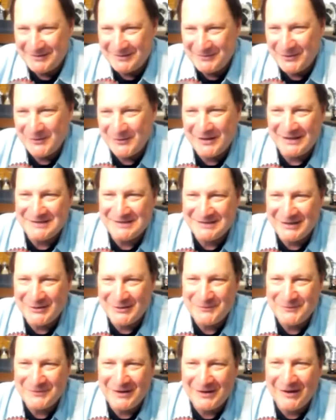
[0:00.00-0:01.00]
Okay, so
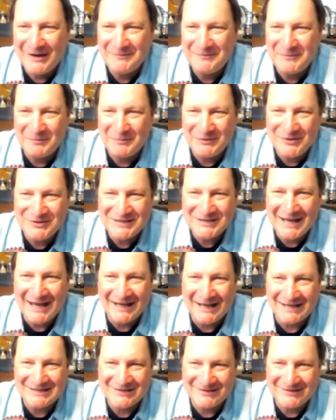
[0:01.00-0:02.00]
all right, the Blue
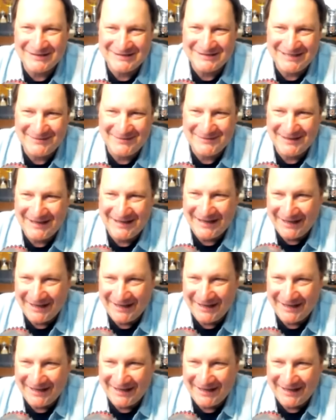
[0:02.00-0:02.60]
Jackets are the team today.